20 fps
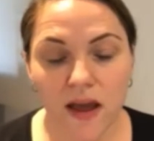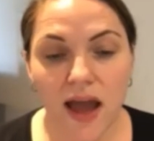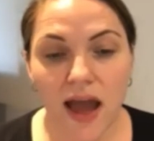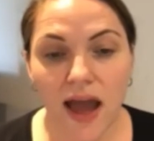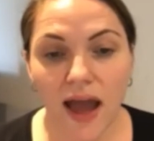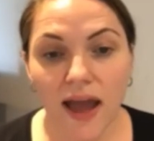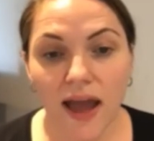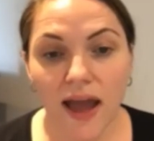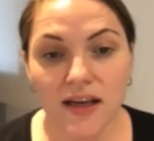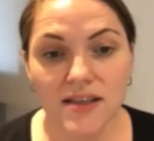
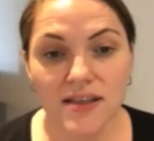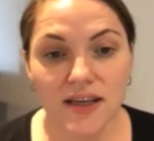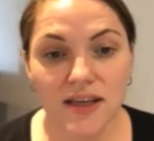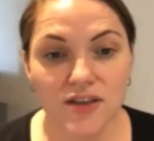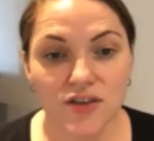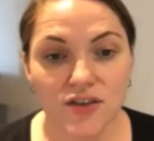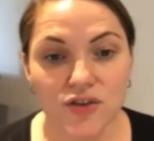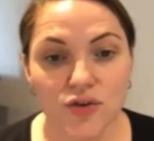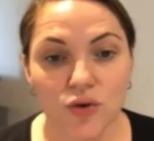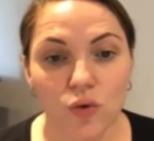Excess
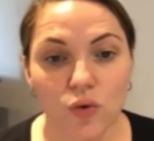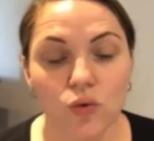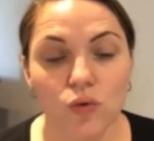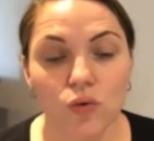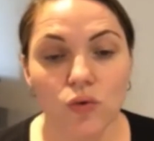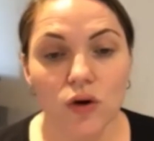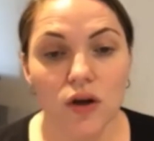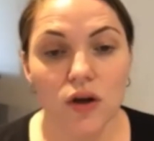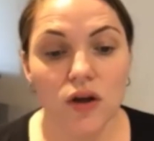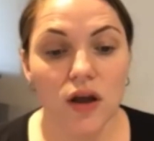
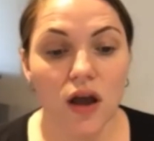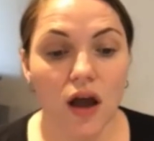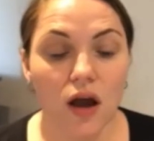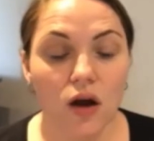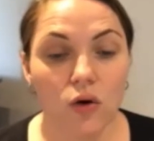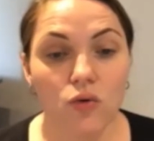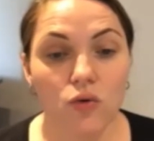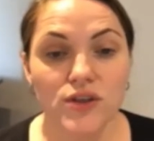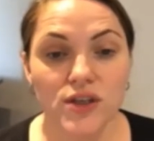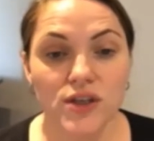salt,
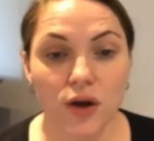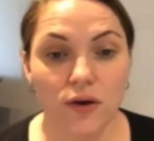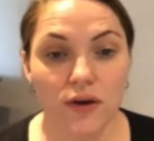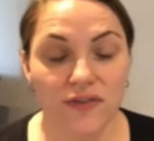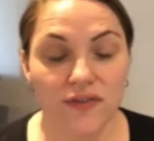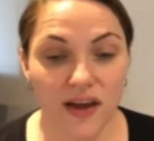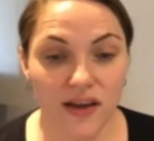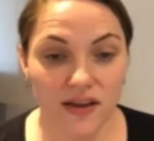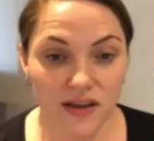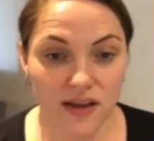also if
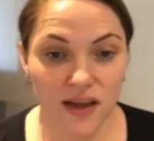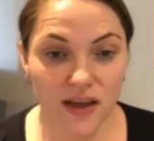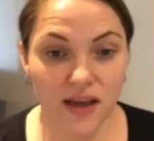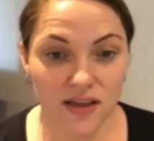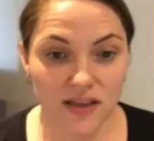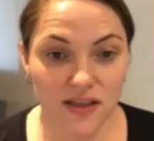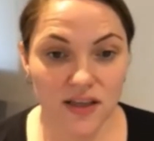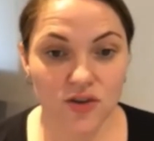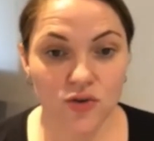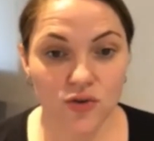that
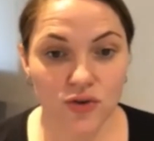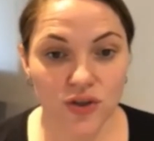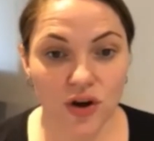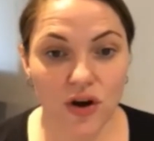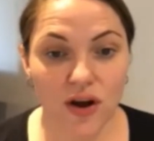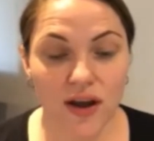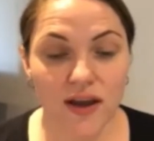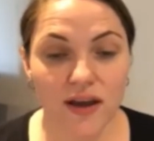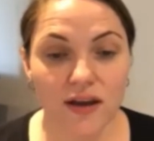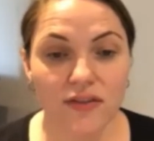is in your
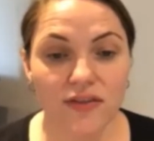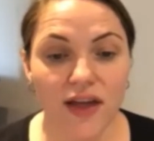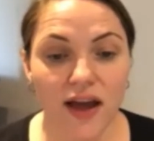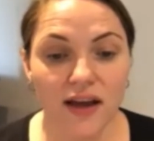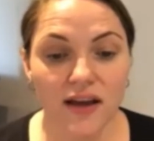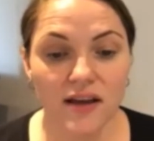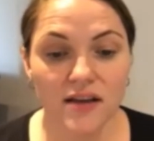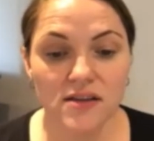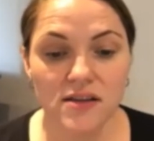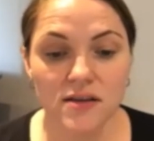diet,
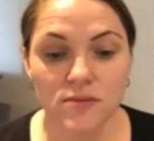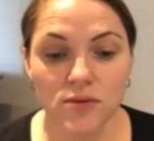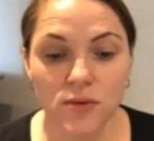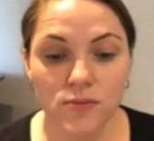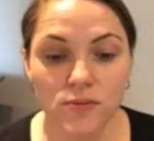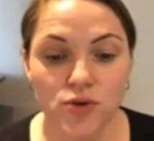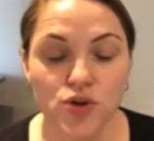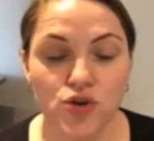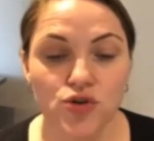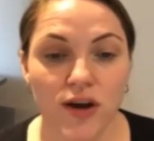that can
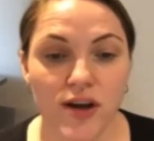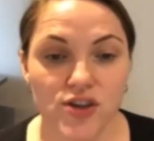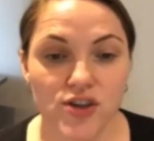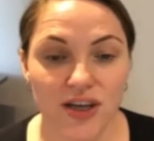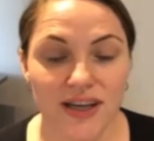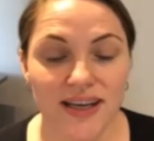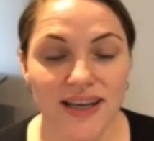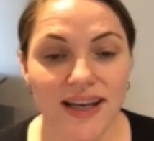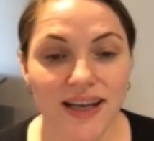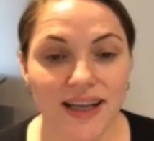sometimes stretch
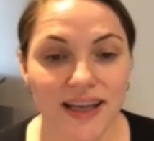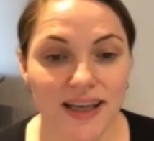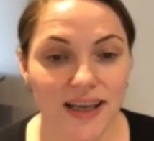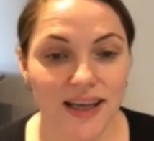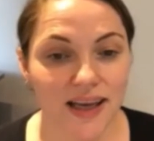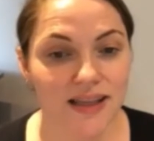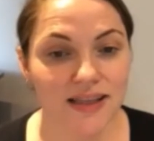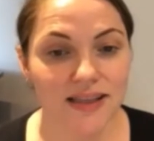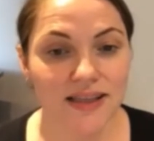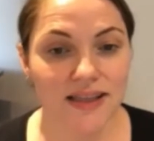and leak
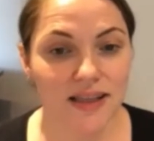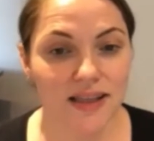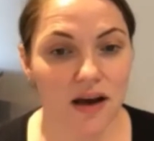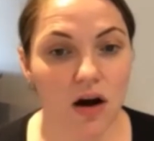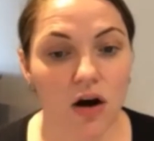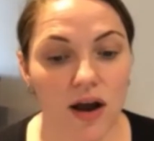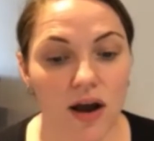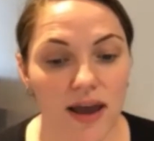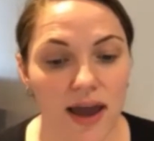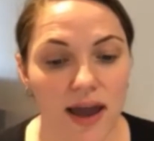into the
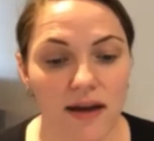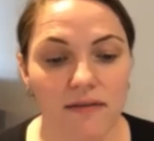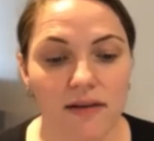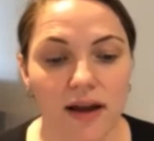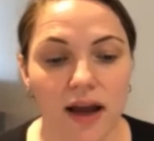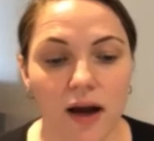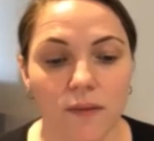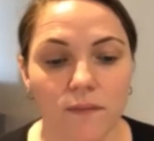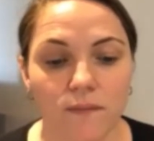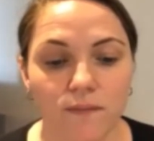eye
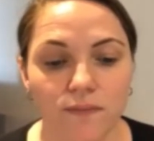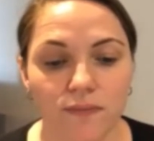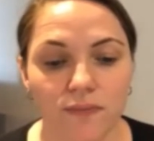area.